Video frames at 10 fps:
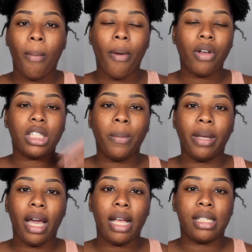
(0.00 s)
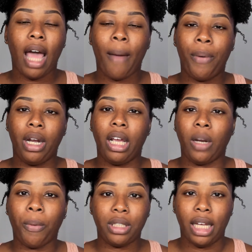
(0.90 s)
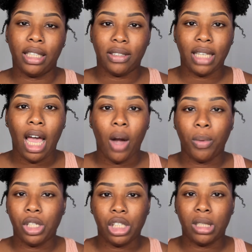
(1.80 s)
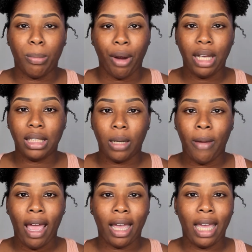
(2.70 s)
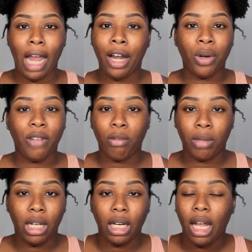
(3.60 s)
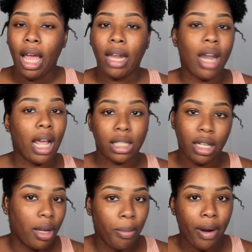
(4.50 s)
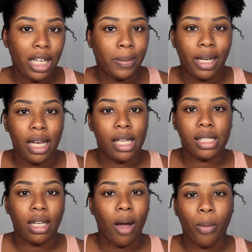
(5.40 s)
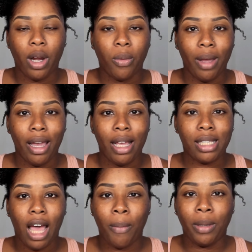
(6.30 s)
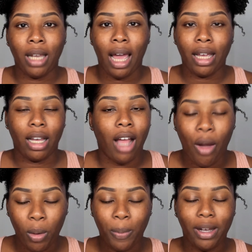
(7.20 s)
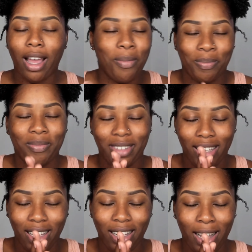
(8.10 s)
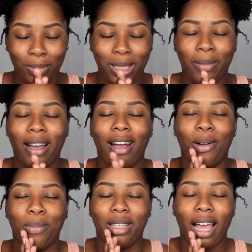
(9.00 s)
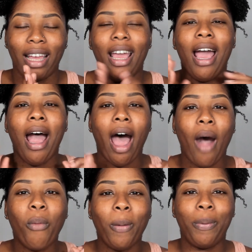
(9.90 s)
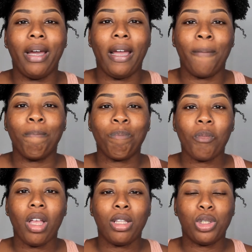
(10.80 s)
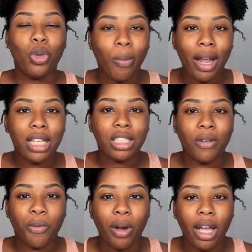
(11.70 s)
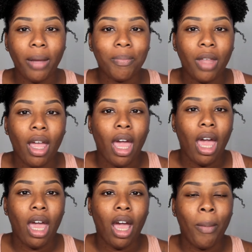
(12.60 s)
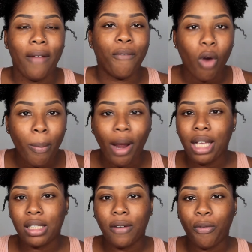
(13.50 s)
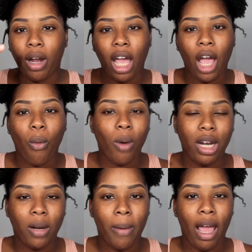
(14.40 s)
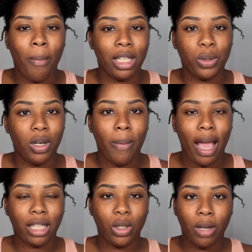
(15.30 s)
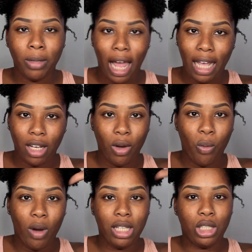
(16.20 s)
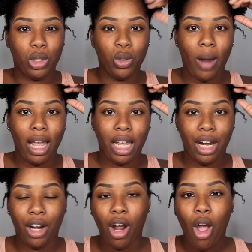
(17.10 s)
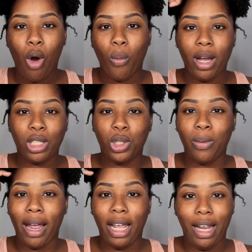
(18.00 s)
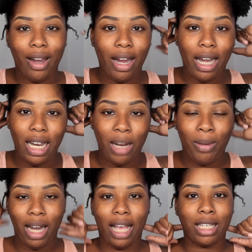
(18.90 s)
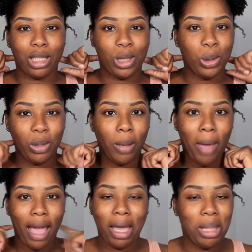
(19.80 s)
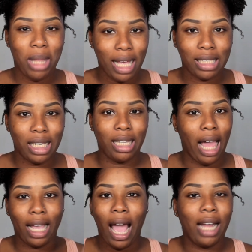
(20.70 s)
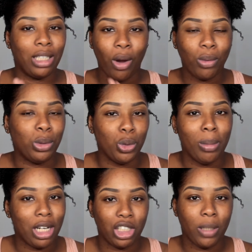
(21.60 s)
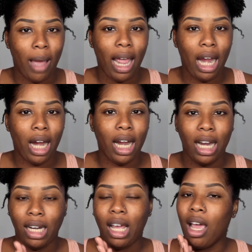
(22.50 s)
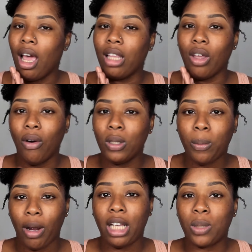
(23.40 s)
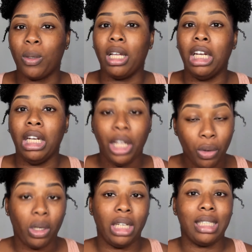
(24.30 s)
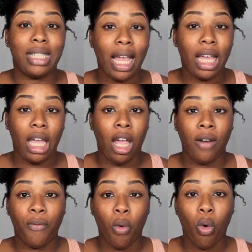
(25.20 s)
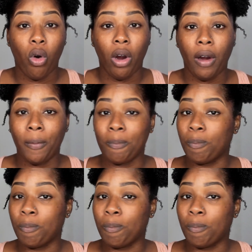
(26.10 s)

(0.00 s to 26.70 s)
Mostly because I put it in a protective style, which is braids to the back, and they don't even be nice looking braids because I'm wearing wigs. I'd be like, I would put, I'm talking about, I'll be like, I would put two braids in the front and I mean four braids in the front and one in the back. I mean two in the back. So it'd be like one, two right here, one, two right here, and then it'd be like two in the back and that's it. Like I don't do much to my hair and those braids would literally stay in for